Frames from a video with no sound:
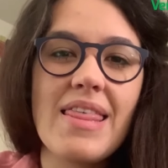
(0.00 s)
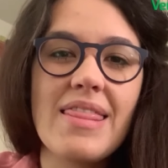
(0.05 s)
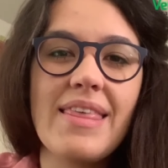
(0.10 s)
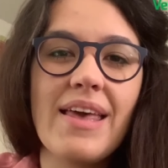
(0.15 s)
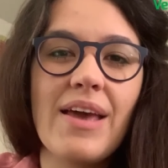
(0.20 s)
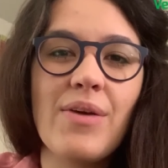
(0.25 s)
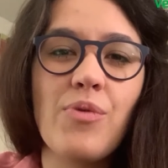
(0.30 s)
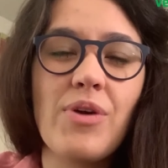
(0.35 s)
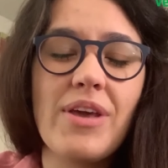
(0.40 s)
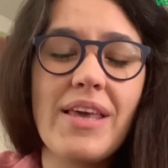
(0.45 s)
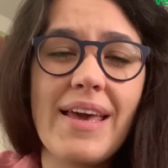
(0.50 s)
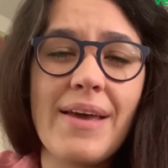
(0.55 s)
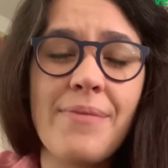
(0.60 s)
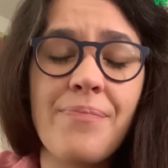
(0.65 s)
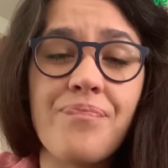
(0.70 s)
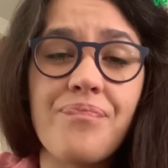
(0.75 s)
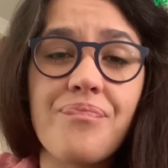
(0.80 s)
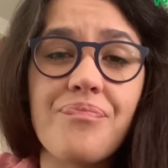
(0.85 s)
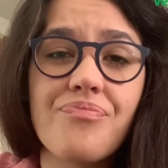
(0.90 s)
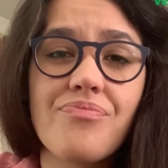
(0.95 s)
then we
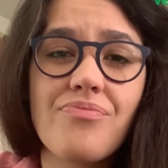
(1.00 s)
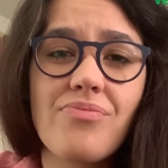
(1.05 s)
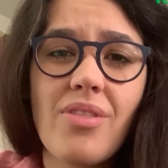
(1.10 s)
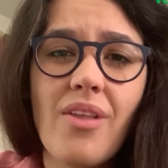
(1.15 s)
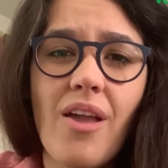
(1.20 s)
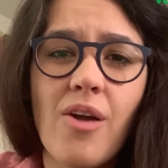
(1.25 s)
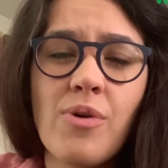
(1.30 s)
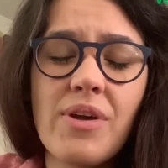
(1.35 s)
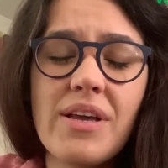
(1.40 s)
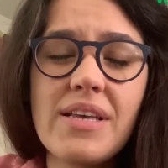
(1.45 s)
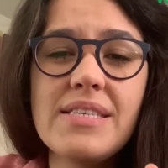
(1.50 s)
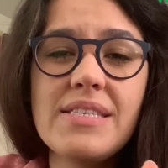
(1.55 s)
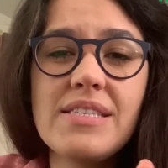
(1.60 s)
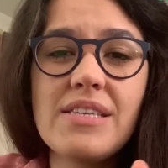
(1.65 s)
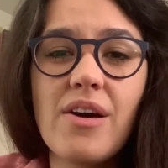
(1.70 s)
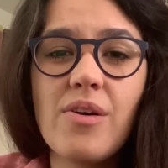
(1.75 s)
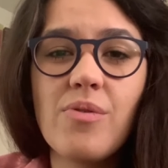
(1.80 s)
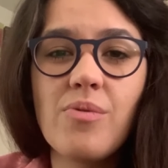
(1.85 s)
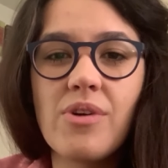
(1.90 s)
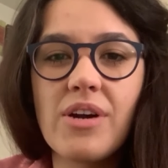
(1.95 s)
can
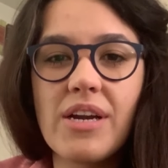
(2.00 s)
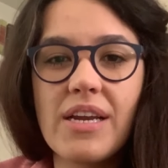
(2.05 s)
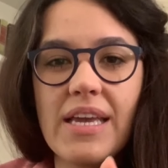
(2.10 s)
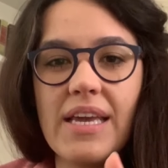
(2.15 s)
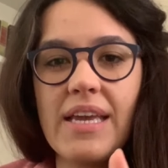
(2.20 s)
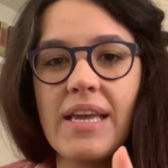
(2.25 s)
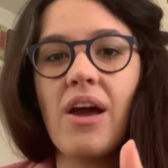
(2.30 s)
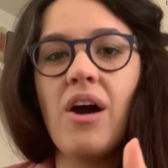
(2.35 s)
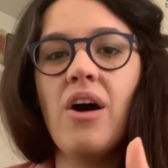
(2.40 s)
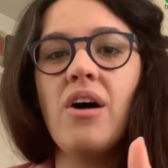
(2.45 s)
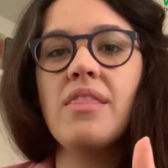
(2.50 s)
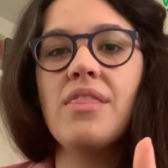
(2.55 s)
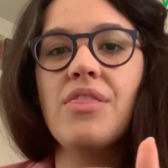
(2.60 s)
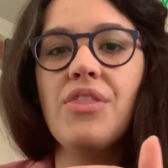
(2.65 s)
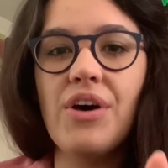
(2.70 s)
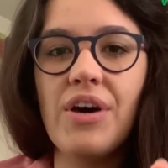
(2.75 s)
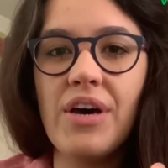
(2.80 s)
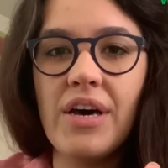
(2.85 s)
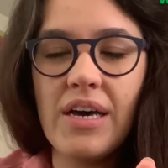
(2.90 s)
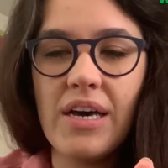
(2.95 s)
start working on
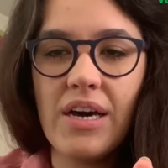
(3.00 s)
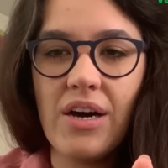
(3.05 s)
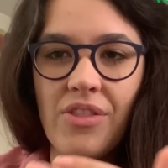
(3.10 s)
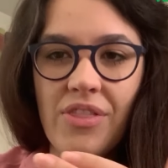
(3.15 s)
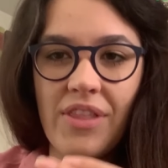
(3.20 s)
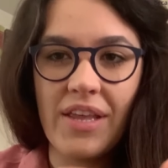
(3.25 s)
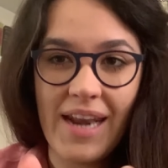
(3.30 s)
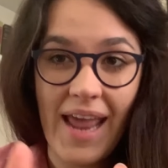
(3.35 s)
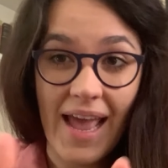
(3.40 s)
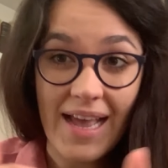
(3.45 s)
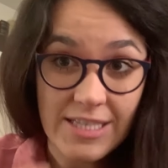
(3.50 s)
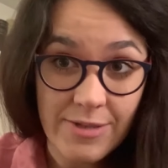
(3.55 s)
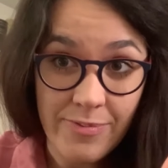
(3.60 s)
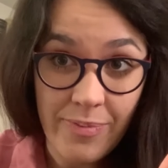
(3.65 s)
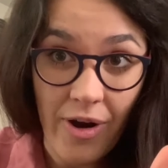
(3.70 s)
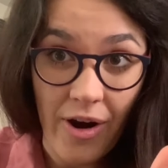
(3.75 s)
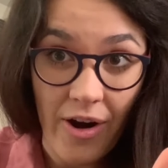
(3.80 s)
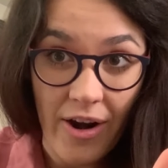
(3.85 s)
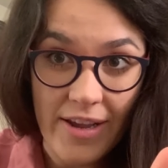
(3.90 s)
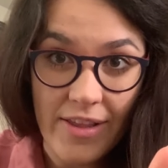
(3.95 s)
the next
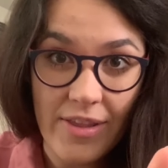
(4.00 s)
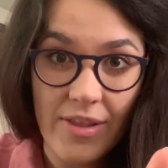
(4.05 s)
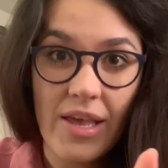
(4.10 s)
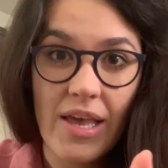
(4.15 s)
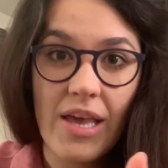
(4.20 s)
part,